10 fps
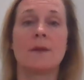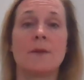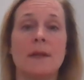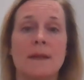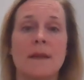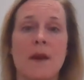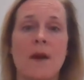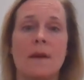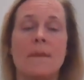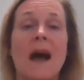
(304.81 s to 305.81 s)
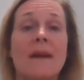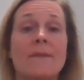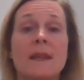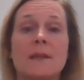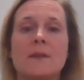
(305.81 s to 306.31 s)
underneath the arm. I
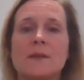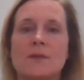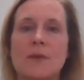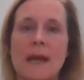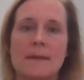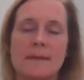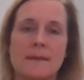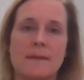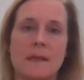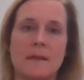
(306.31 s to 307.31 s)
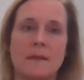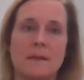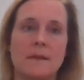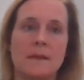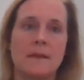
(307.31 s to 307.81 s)
feel stressed.
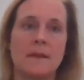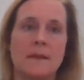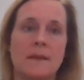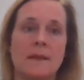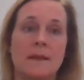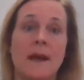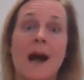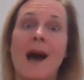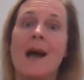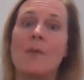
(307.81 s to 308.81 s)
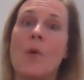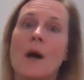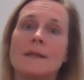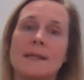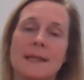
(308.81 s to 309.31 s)
I
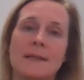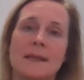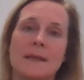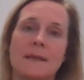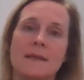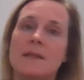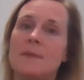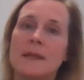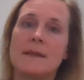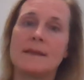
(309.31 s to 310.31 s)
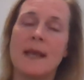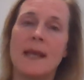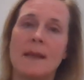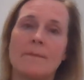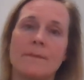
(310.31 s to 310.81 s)
want it to be the
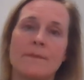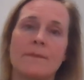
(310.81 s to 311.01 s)
same.